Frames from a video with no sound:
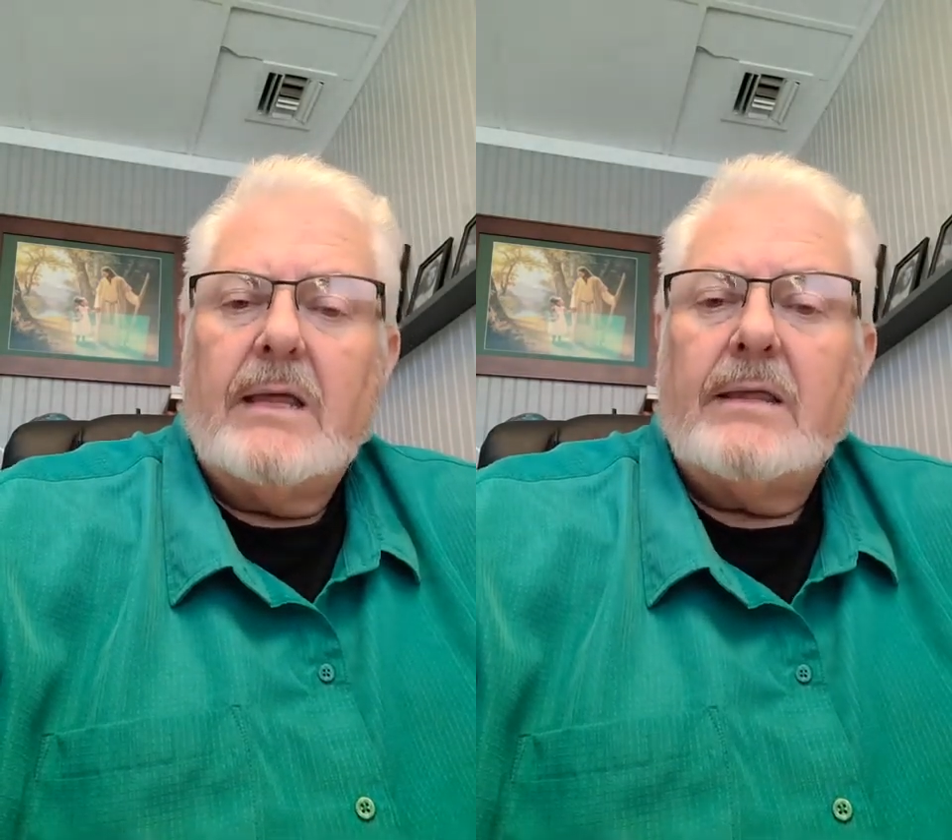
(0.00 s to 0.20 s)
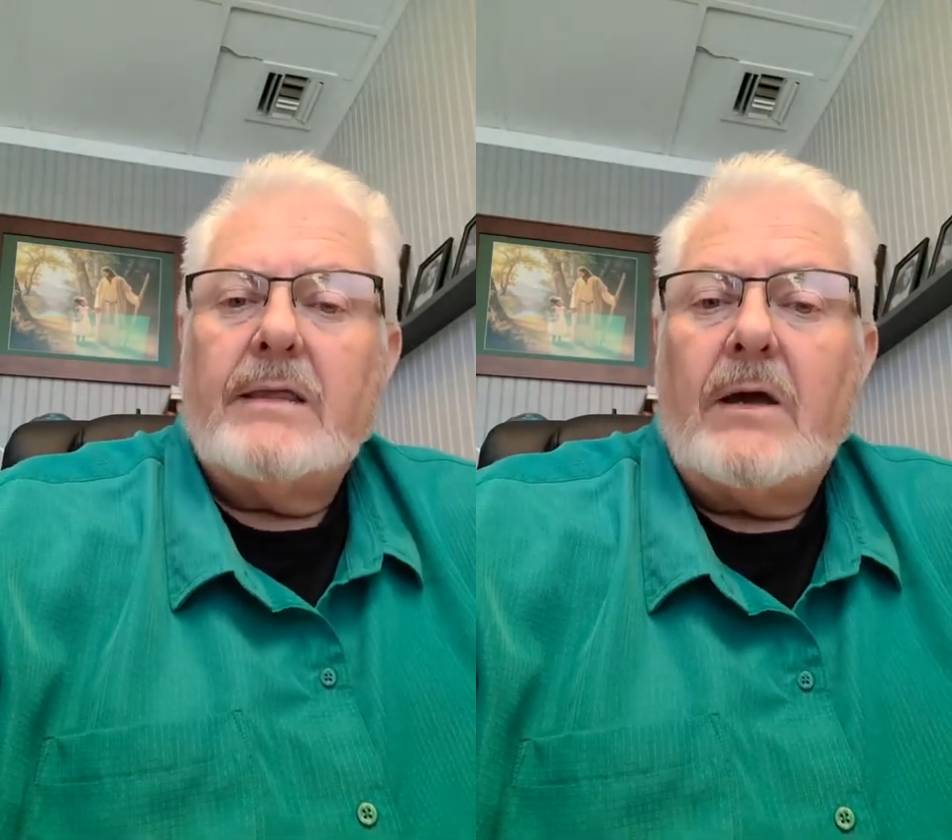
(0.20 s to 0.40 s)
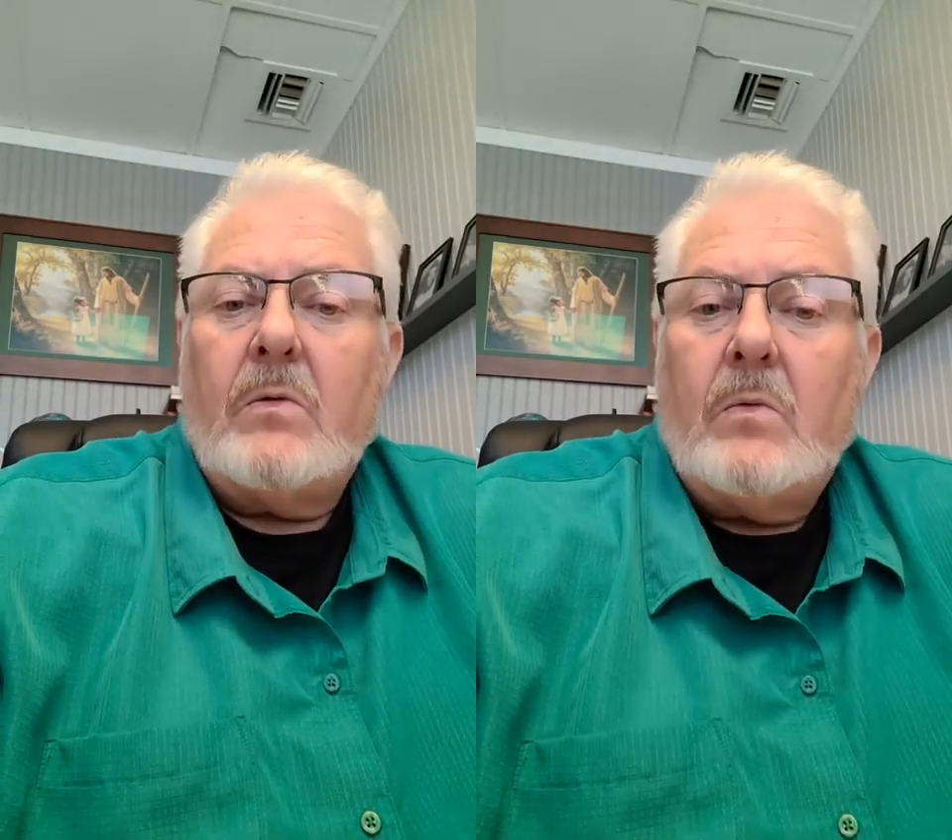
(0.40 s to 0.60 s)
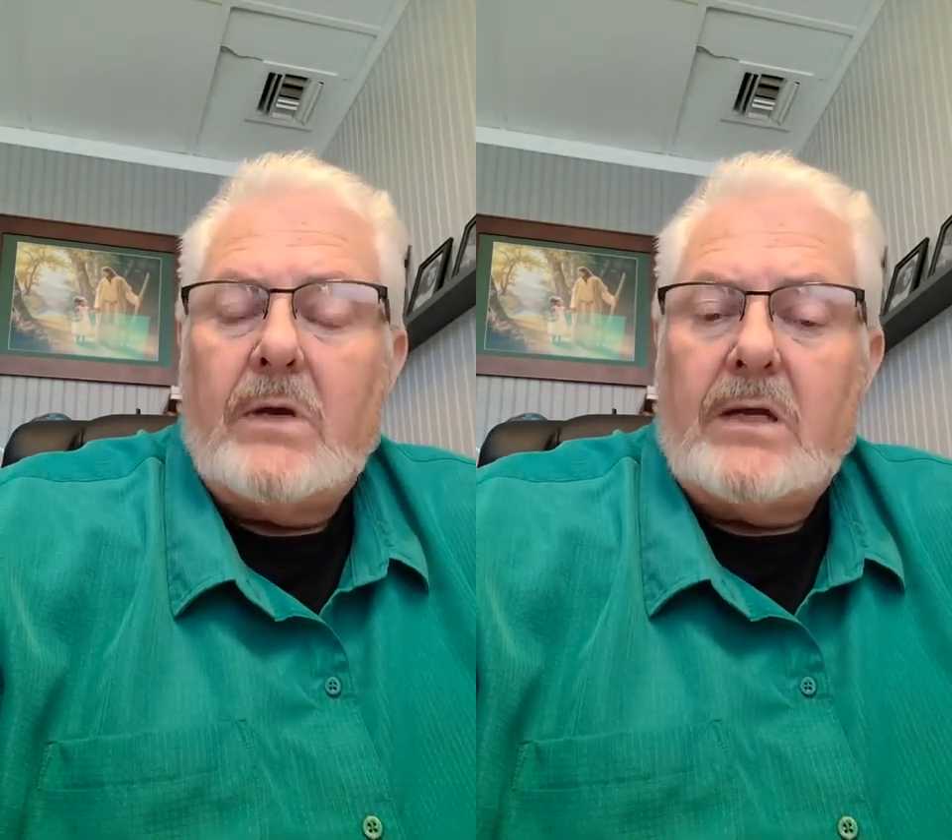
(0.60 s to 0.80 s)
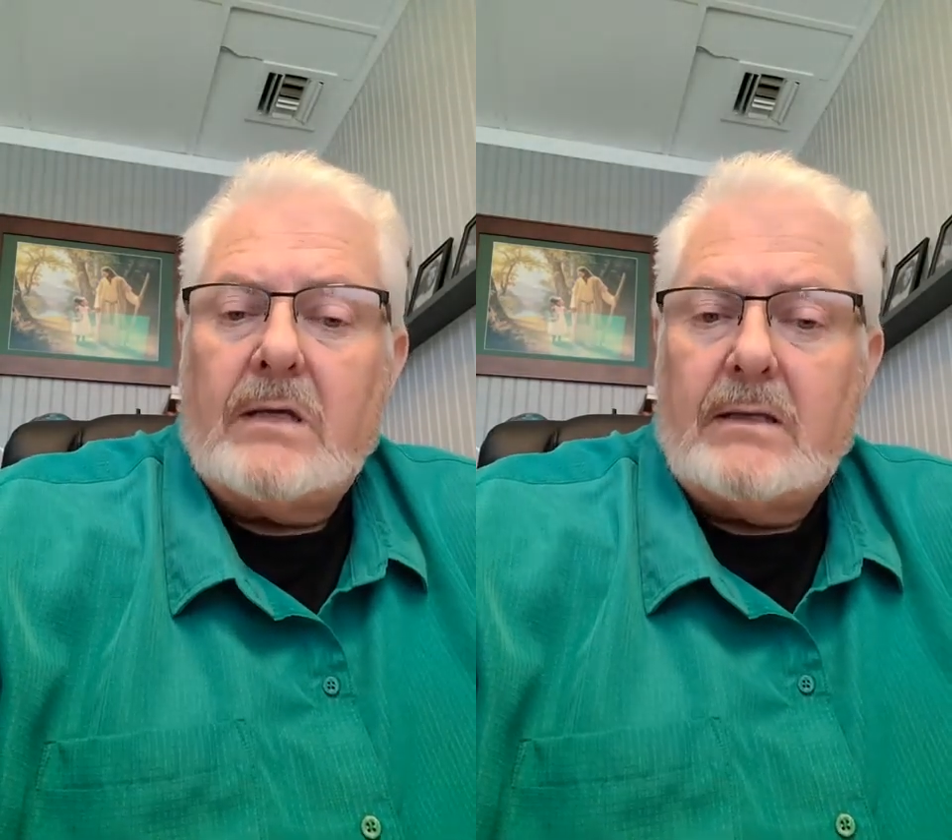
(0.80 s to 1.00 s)
that
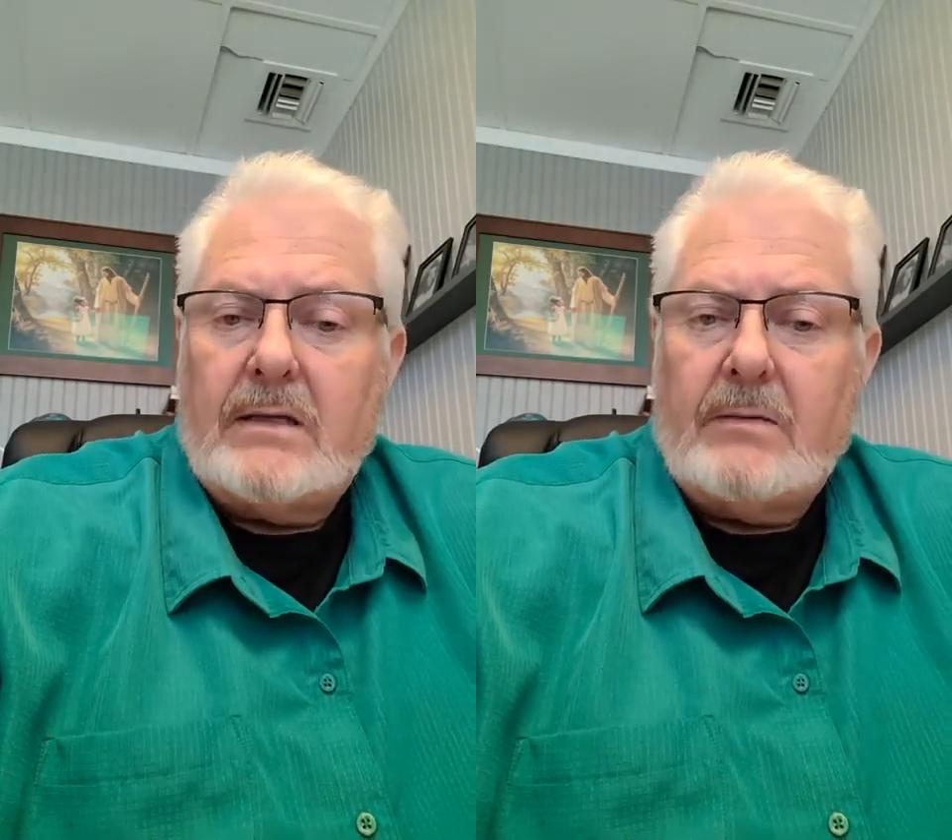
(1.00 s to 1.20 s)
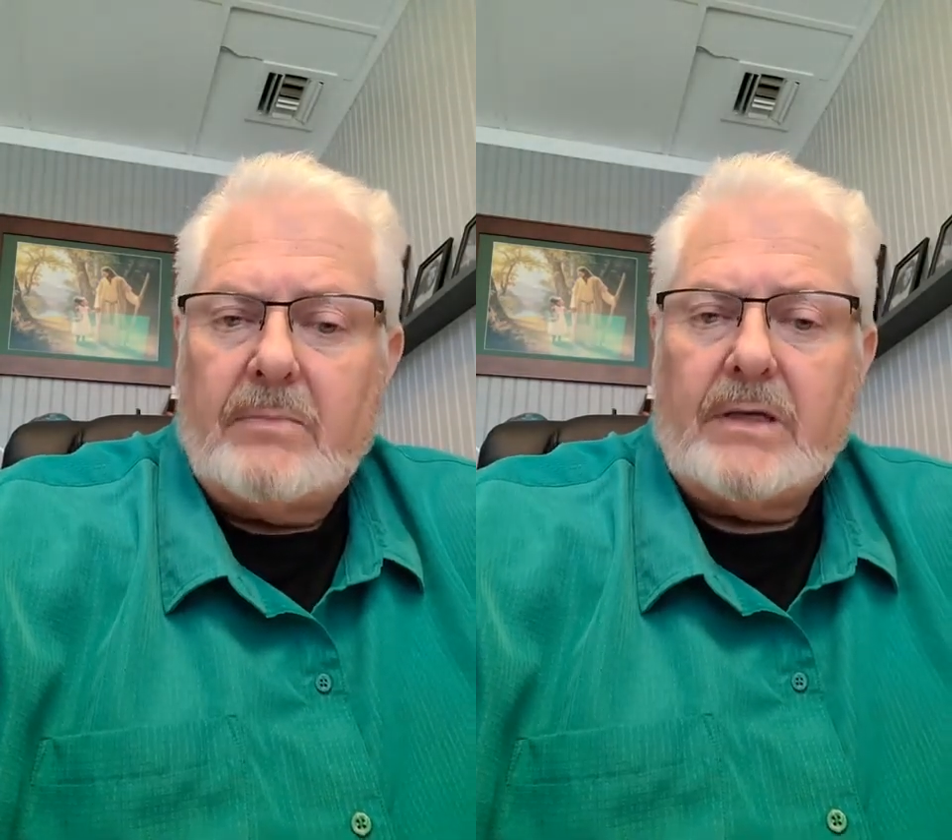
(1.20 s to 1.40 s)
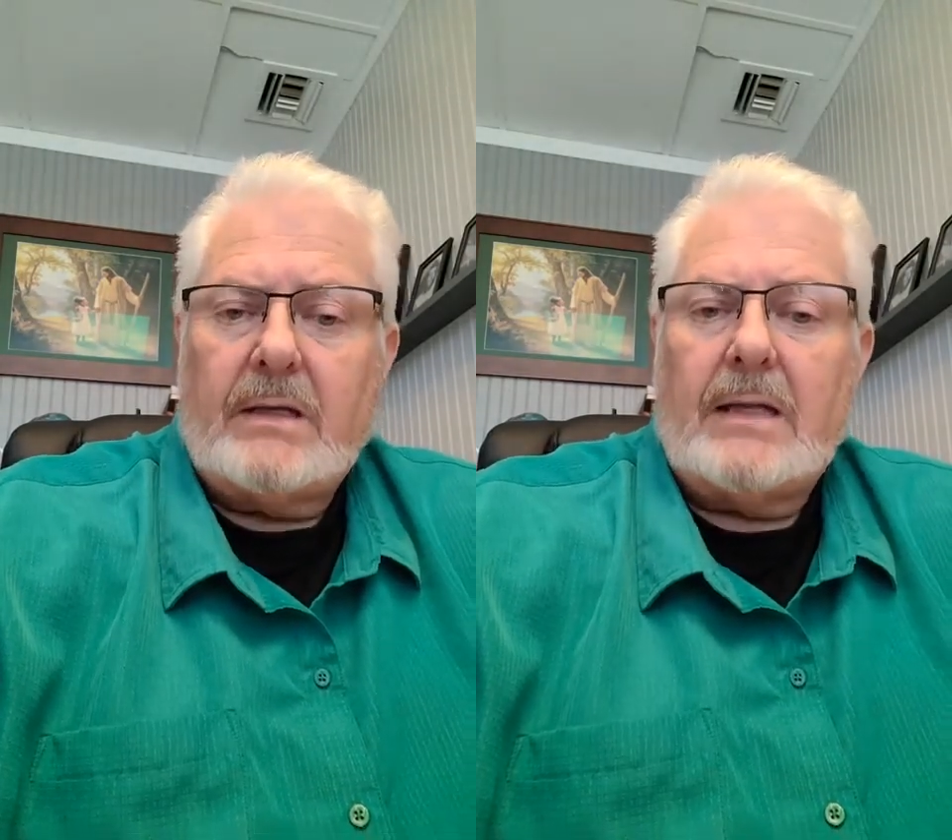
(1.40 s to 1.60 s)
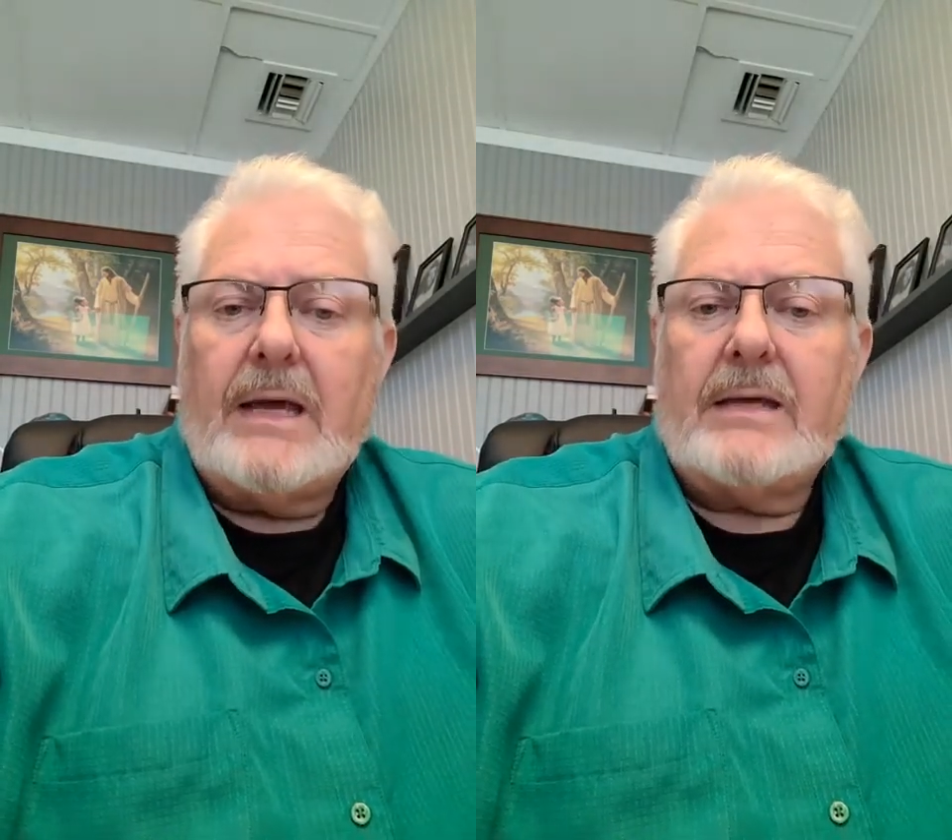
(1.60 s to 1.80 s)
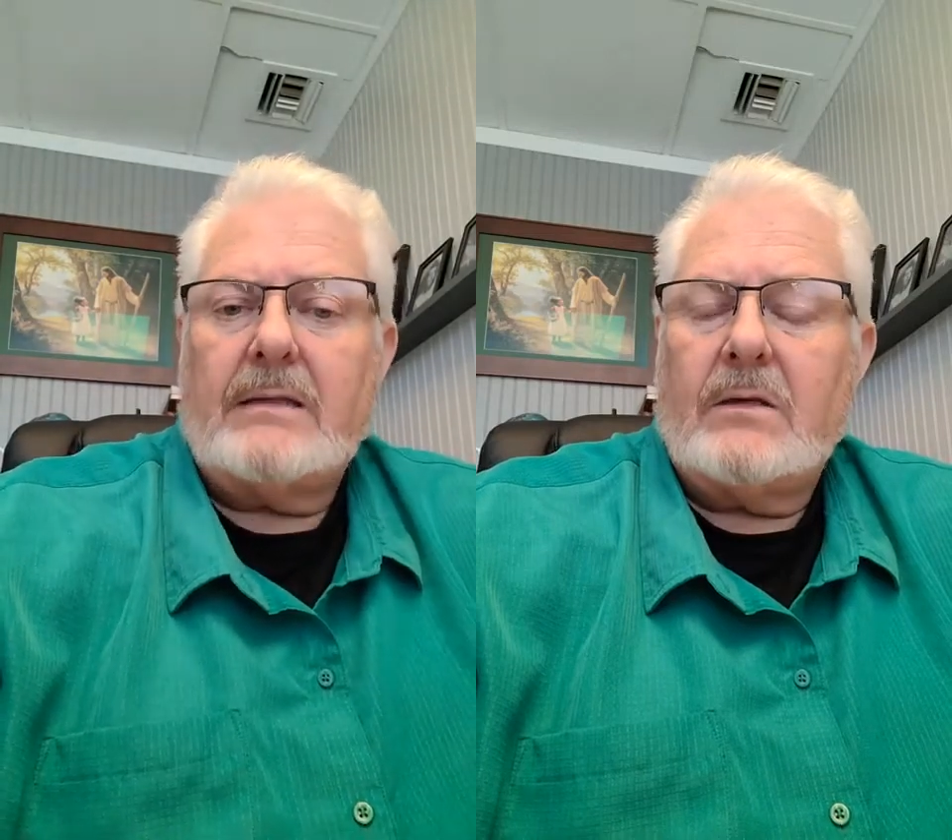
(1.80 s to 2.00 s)
we can then be a light,